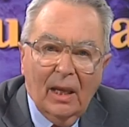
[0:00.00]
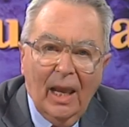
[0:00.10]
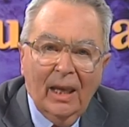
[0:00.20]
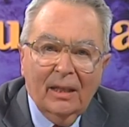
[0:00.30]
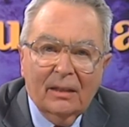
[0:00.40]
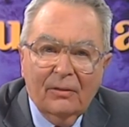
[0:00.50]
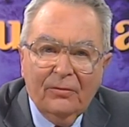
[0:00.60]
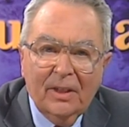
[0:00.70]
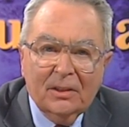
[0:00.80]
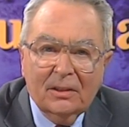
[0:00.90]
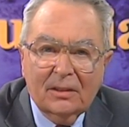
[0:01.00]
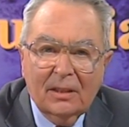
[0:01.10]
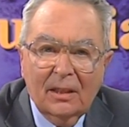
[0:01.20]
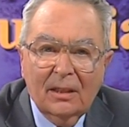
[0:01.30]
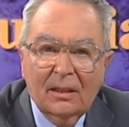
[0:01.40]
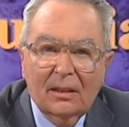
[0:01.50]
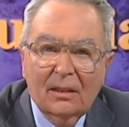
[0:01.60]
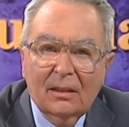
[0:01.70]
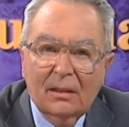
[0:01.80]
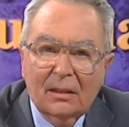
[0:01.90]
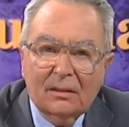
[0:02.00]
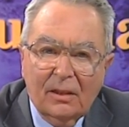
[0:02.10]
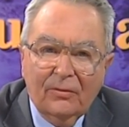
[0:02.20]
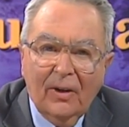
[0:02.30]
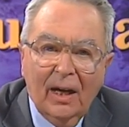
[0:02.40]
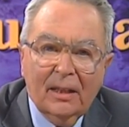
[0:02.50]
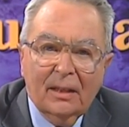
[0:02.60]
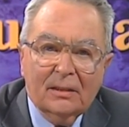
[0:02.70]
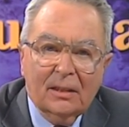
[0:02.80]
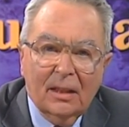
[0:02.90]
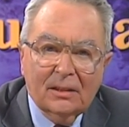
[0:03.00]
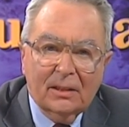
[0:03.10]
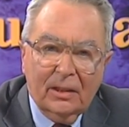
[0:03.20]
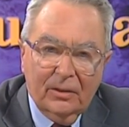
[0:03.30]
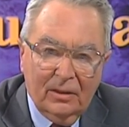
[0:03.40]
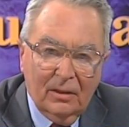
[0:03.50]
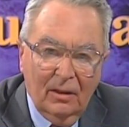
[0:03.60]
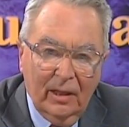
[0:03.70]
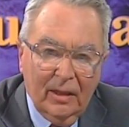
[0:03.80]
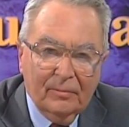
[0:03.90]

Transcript: Any deficiency is defined as an unsecured claim.